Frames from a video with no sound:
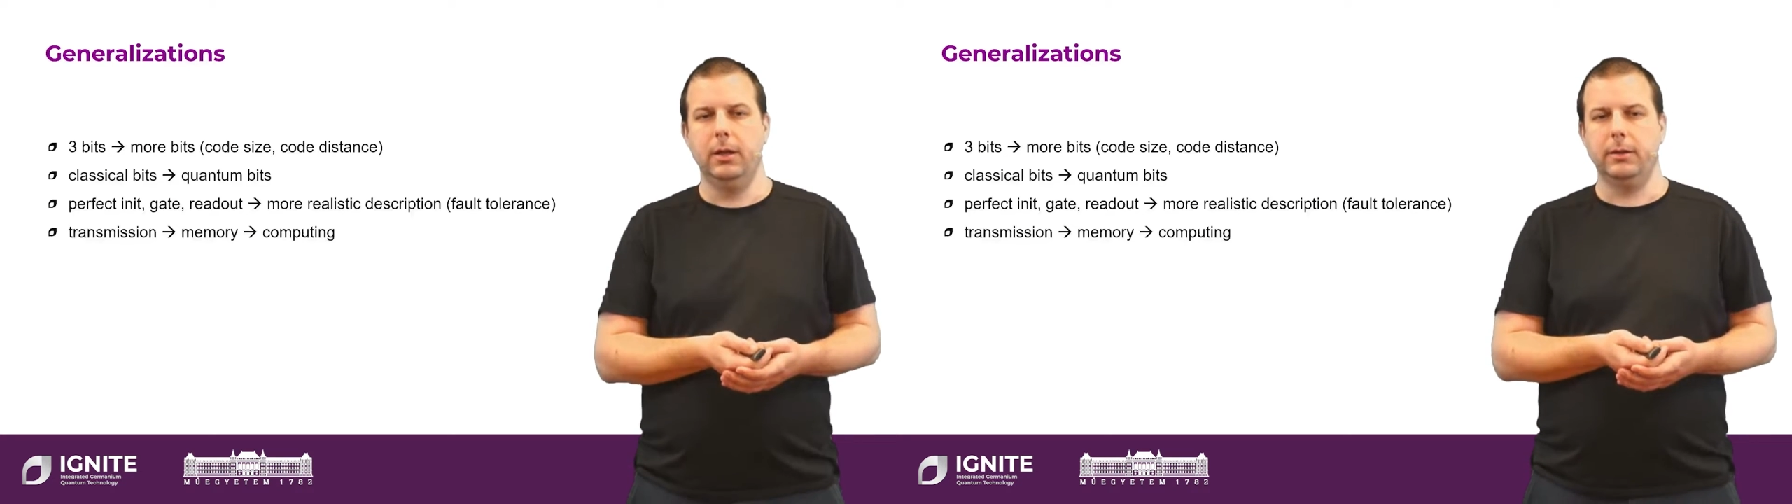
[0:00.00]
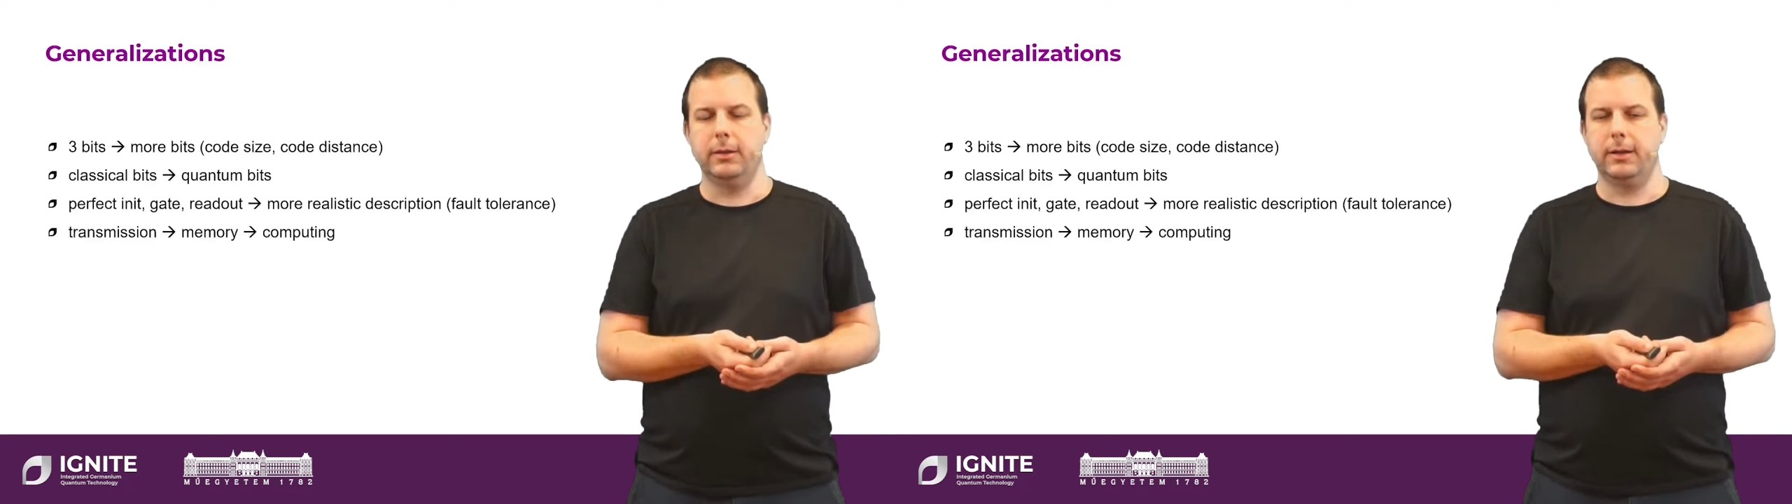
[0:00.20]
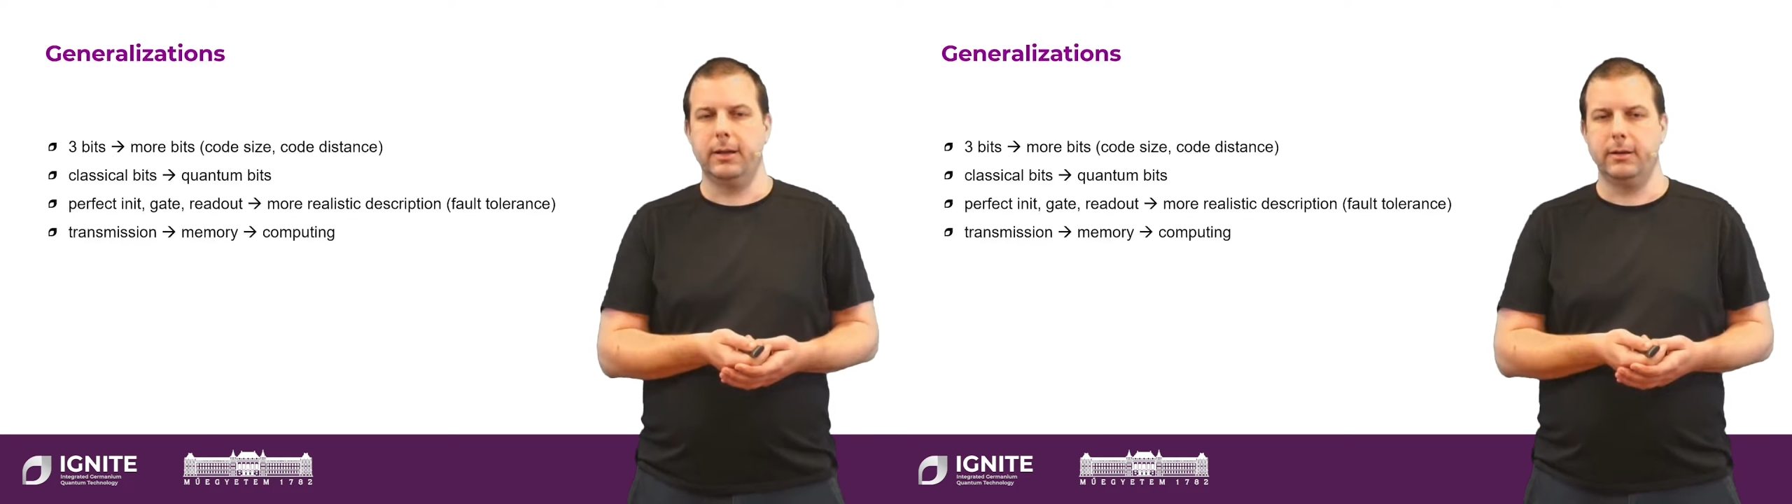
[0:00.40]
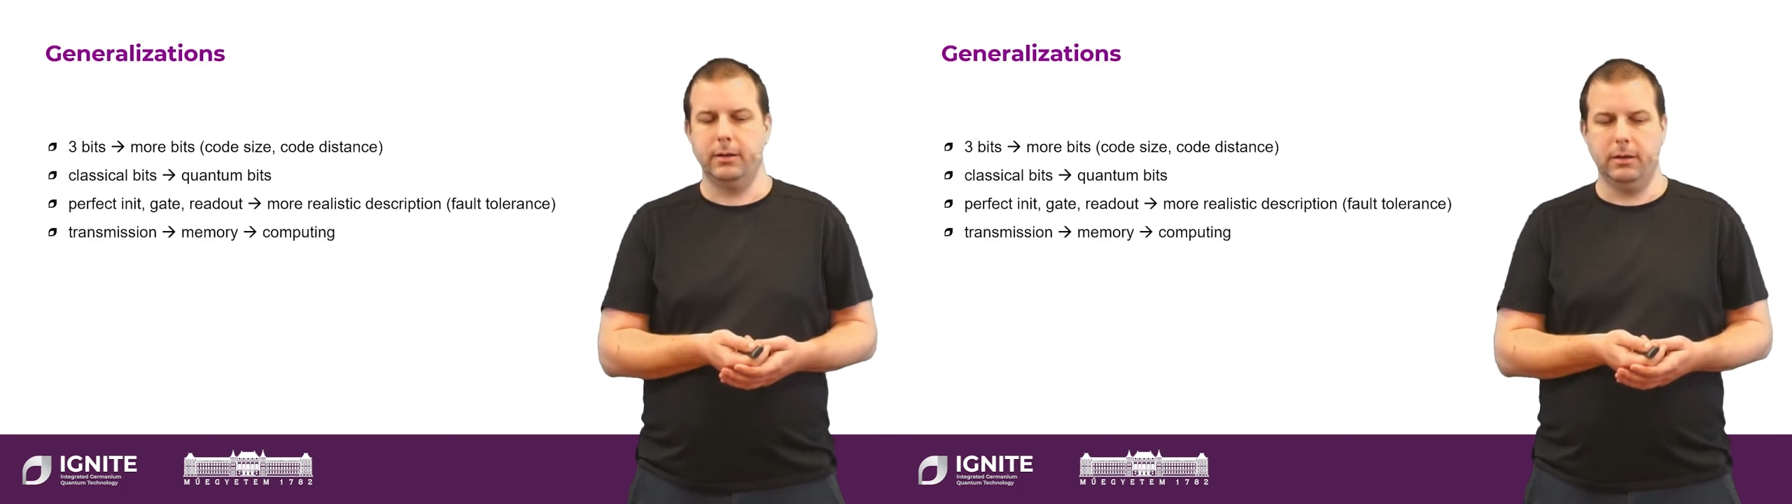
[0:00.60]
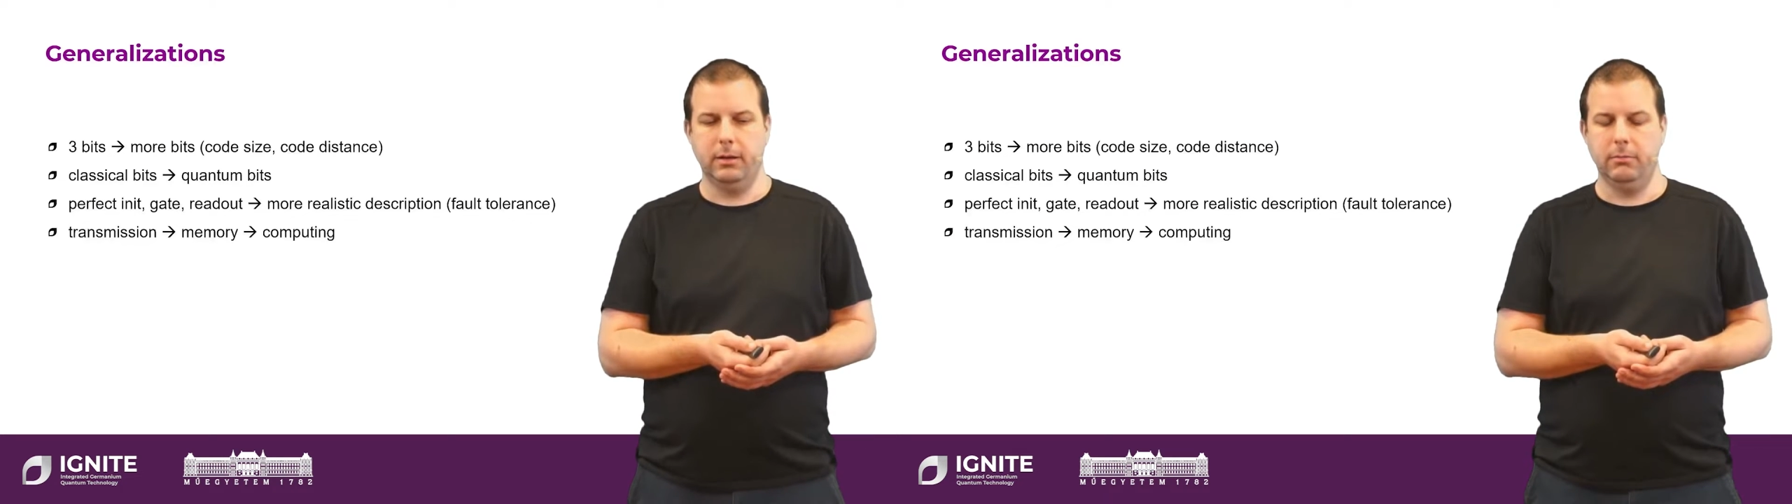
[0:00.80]
There
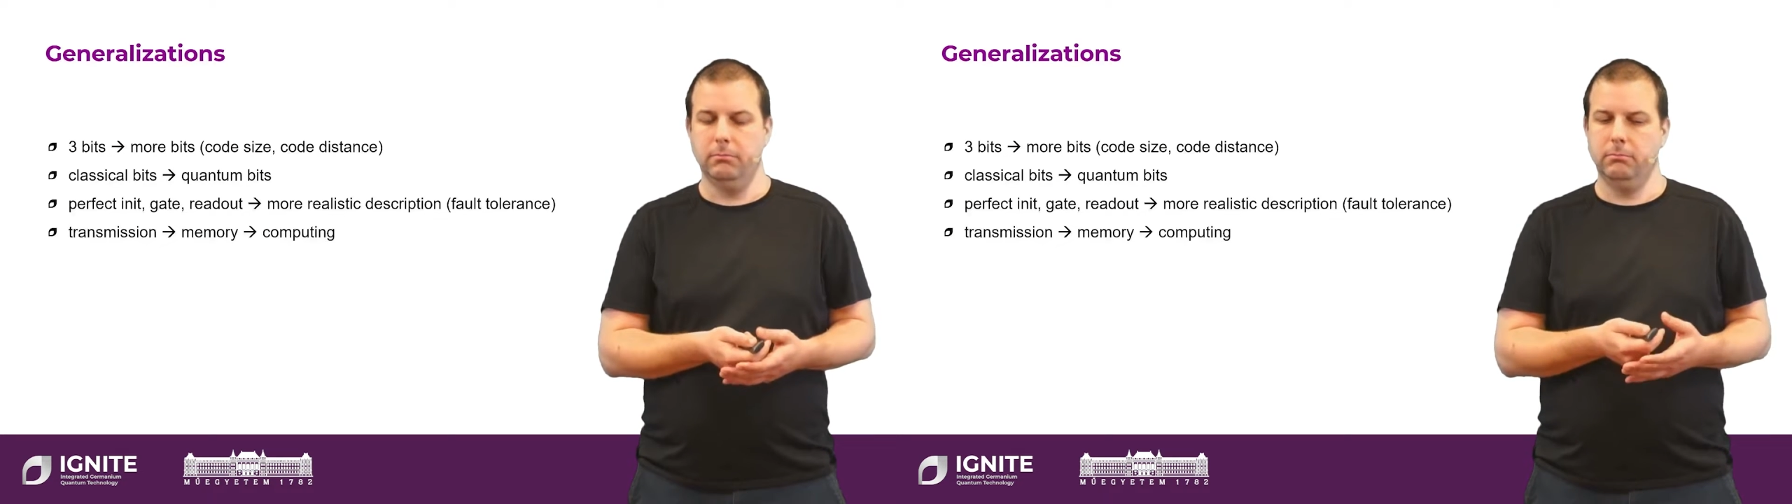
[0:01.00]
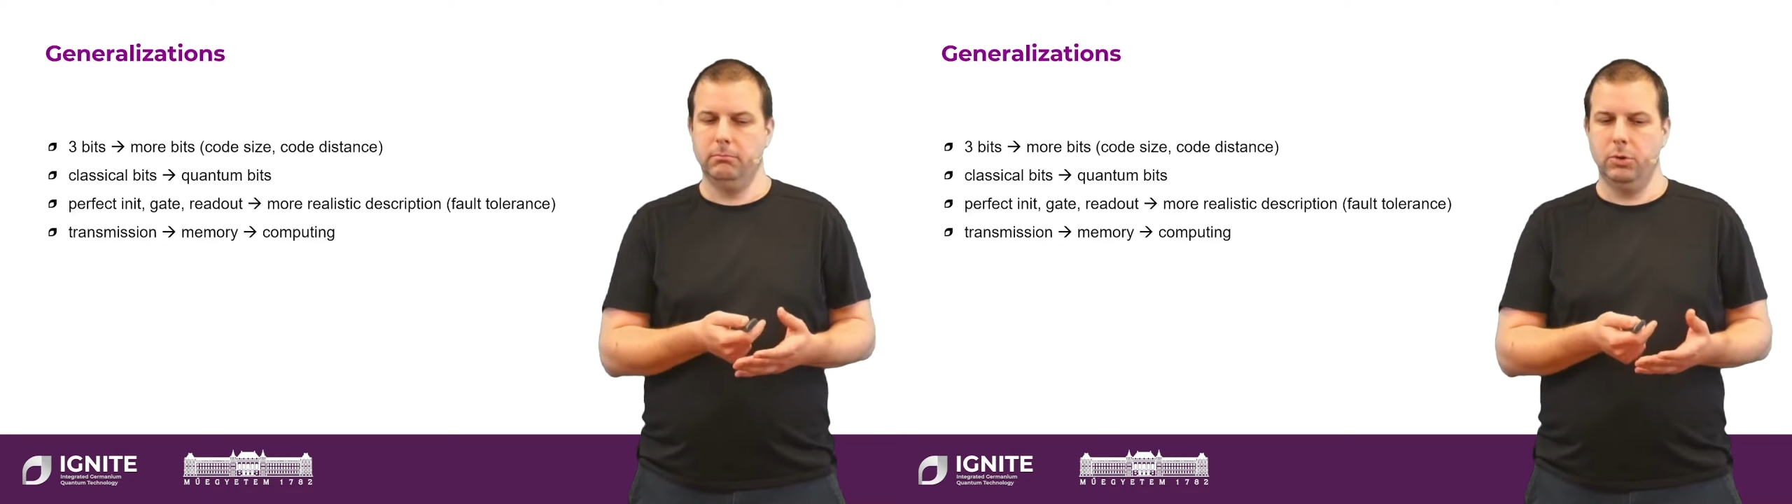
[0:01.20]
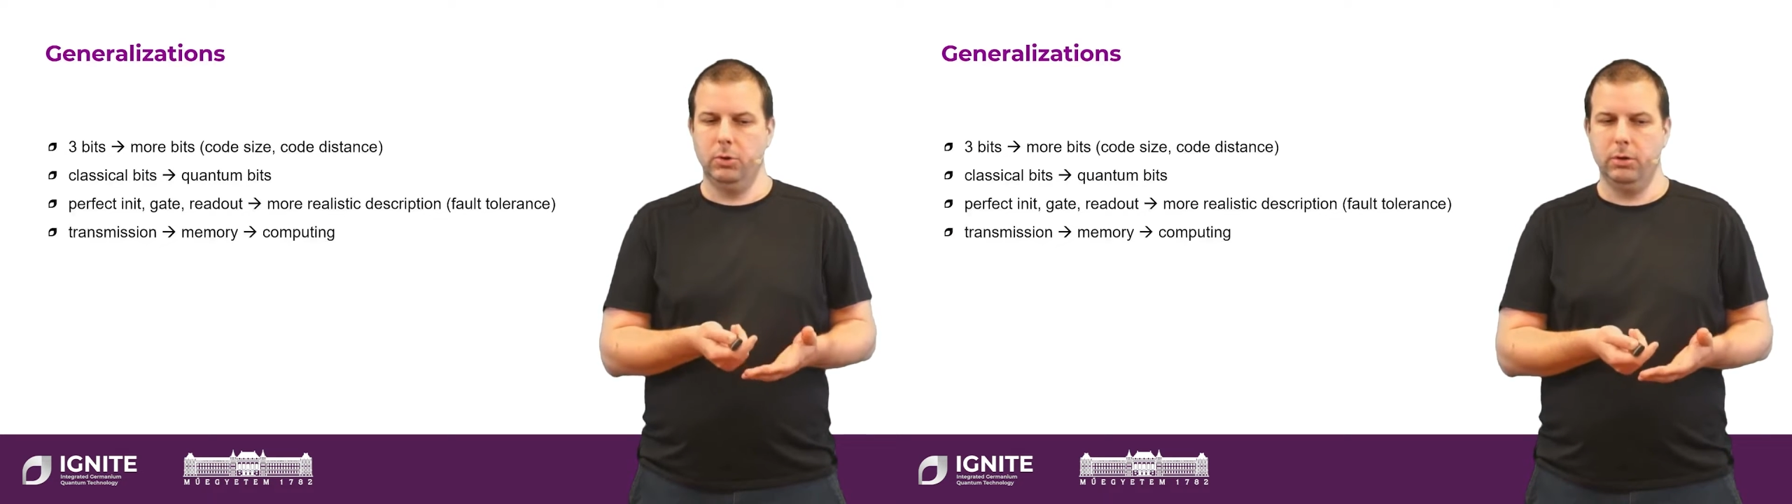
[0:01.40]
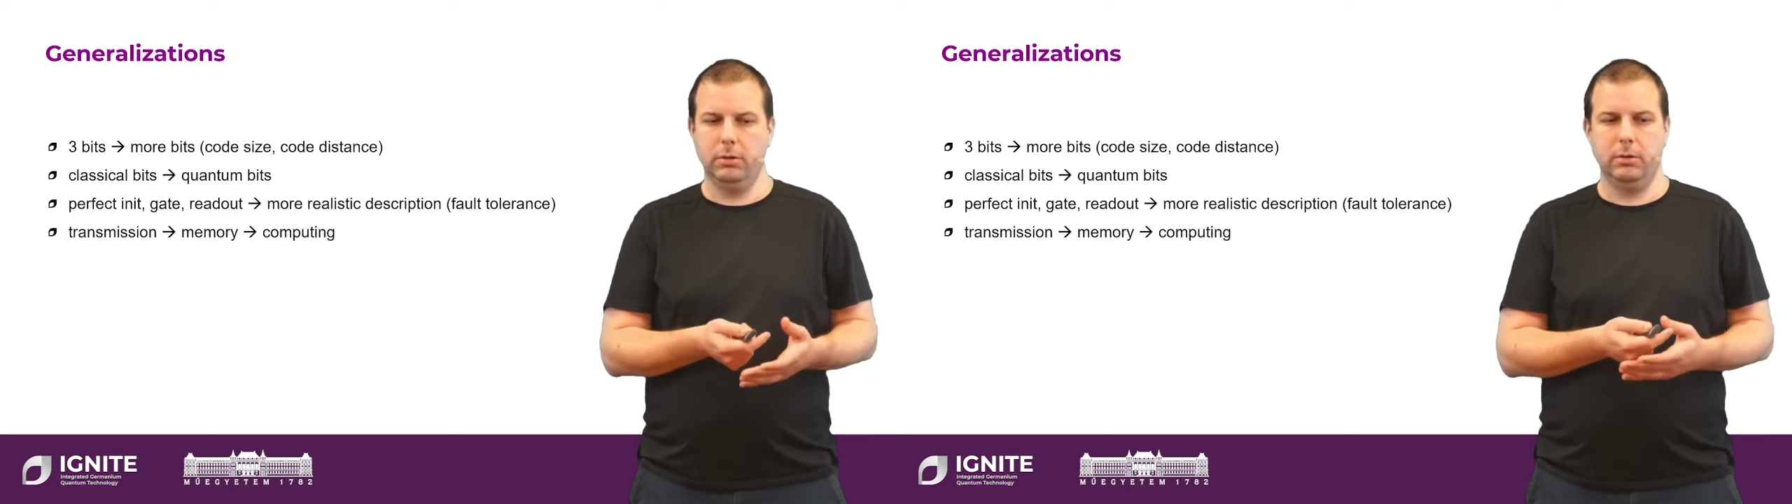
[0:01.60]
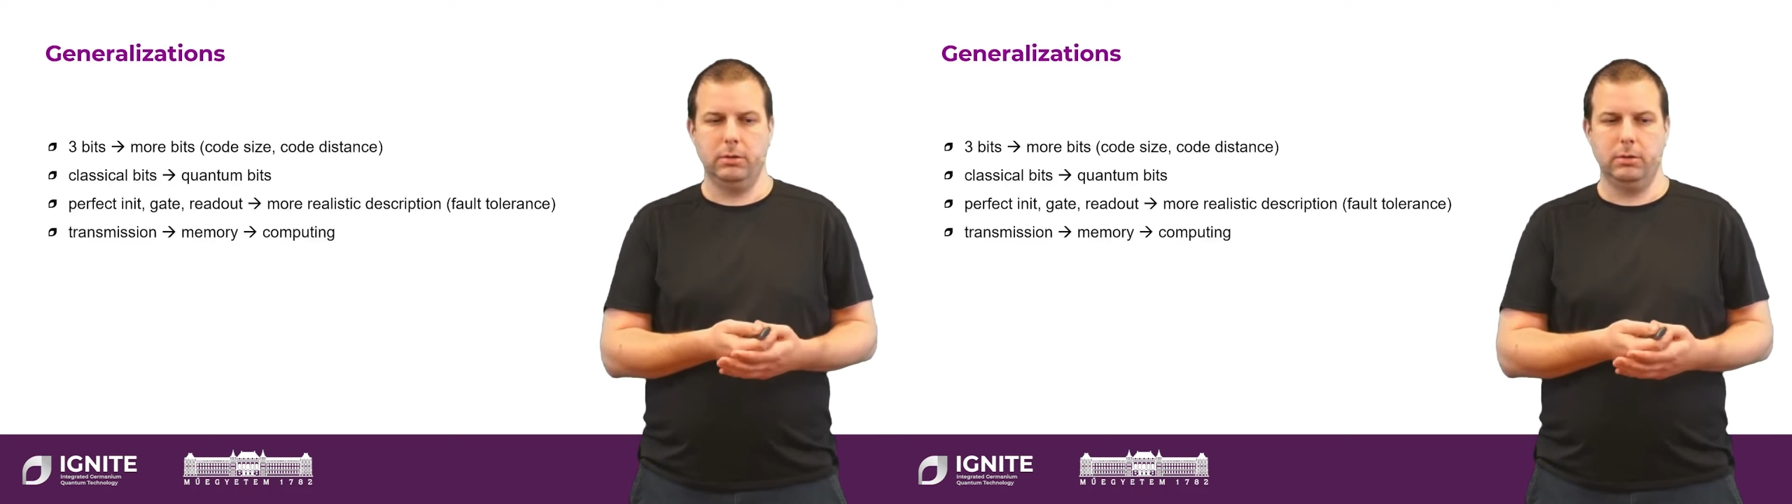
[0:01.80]
are more